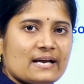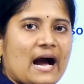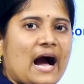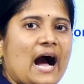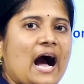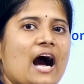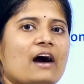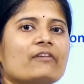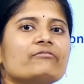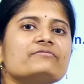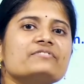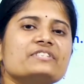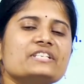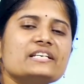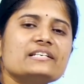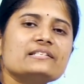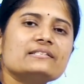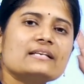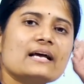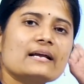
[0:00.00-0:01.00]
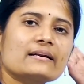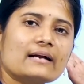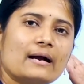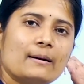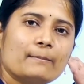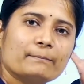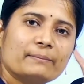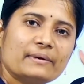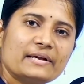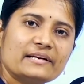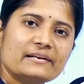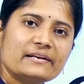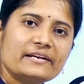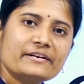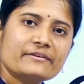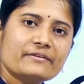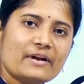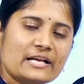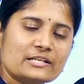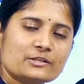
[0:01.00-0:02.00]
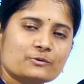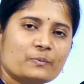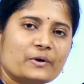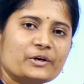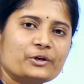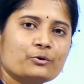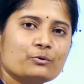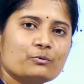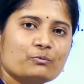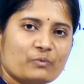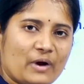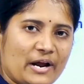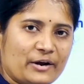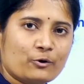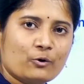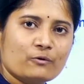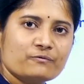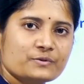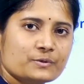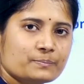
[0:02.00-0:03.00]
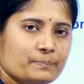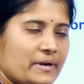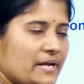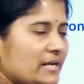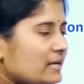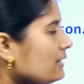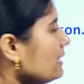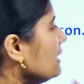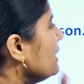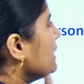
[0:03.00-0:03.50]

half genes are completely transferred to one offspring,